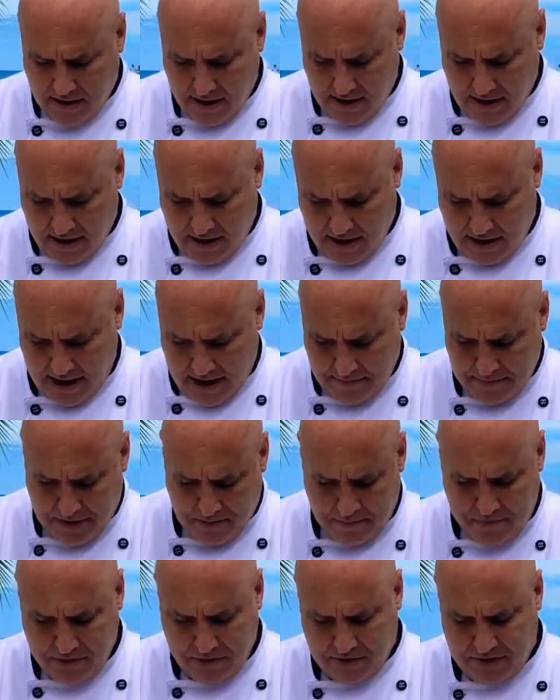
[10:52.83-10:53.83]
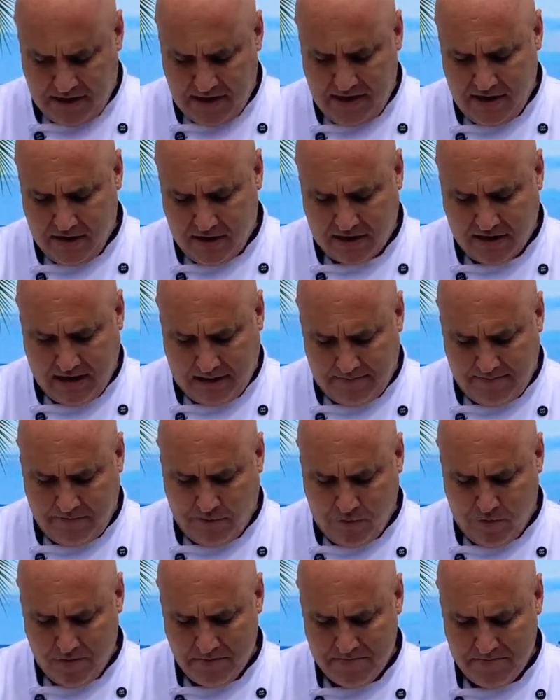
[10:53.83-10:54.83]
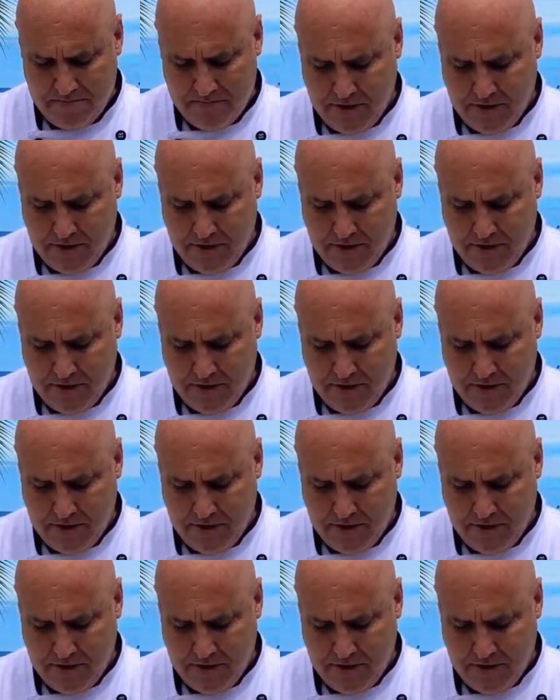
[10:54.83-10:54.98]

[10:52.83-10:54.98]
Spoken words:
I'm going to build it in a cup form.